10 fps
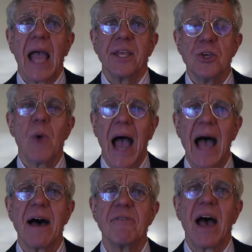You
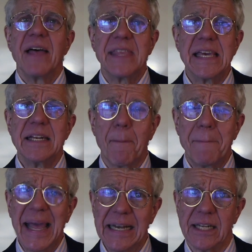have the
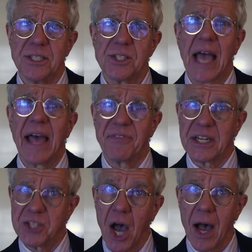independence at the
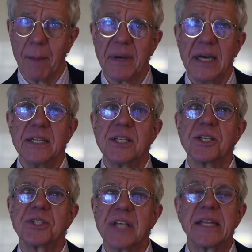top to
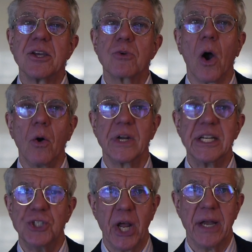set your own
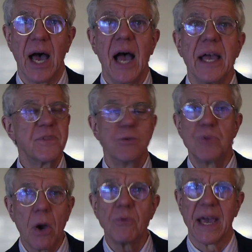agenda you
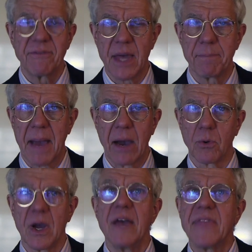don't have that
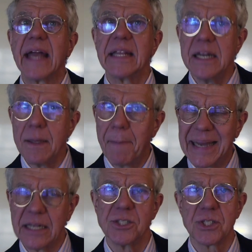power, that
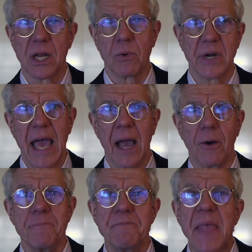independence lower down.